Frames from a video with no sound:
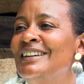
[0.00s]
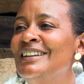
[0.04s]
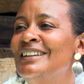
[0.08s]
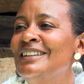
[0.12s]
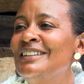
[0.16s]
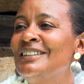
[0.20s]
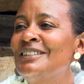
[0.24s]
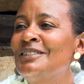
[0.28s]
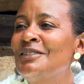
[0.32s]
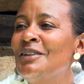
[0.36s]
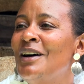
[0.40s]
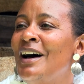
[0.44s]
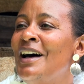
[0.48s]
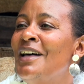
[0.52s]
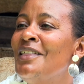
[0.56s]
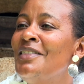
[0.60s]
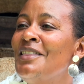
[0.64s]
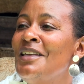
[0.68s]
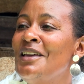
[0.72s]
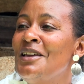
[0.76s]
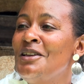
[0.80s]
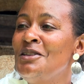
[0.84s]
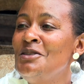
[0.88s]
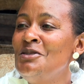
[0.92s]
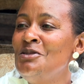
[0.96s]
So, and
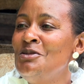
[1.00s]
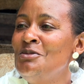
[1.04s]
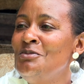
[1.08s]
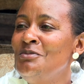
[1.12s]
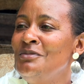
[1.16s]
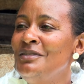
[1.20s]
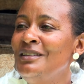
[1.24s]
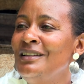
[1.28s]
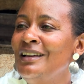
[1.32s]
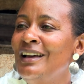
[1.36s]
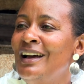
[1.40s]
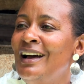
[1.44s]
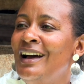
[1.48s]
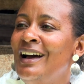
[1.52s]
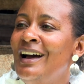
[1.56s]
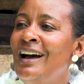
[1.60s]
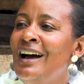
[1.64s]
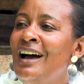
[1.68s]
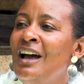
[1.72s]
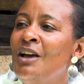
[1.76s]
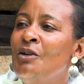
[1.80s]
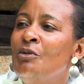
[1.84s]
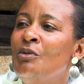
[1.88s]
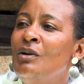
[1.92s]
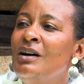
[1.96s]
they knew me,
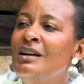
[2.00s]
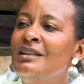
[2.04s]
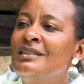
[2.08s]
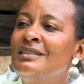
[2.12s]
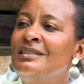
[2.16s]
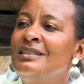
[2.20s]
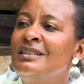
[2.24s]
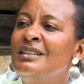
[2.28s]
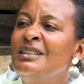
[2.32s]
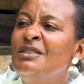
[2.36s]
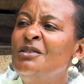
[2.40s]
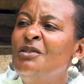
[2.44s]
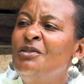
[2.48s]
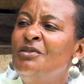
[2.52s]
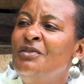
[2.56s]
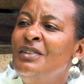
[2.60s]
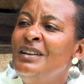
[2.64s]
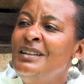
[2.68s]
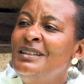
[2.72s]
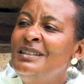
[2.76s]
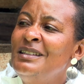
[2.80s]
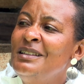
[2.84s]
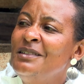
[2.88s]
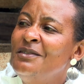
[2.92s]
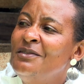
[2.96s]
I was
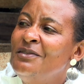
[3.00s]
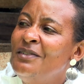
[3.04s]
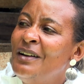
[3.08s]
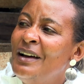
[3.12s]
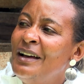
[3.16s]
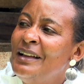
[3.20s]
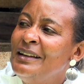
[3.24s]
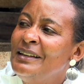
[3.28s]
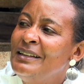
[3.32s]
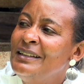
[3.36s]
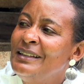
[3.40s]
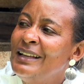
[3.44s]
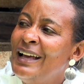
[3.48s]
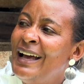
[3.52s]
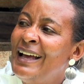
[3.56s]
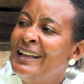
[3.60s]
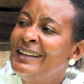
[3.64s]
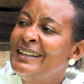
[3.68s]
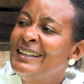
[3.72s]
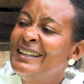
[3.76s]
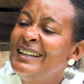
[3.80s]
innovative and